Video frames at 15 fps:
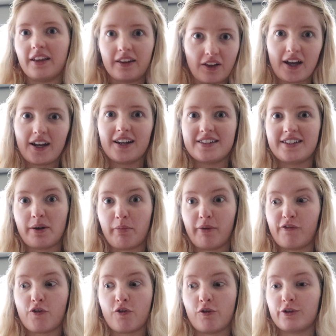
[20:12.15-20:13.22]
like I said
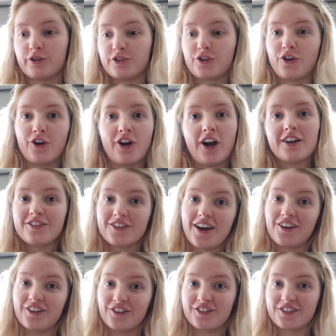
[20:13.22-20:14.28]
before, so I
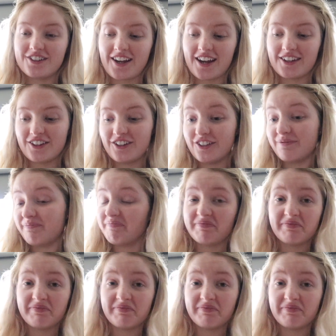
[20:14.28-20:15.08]
decided not to take you.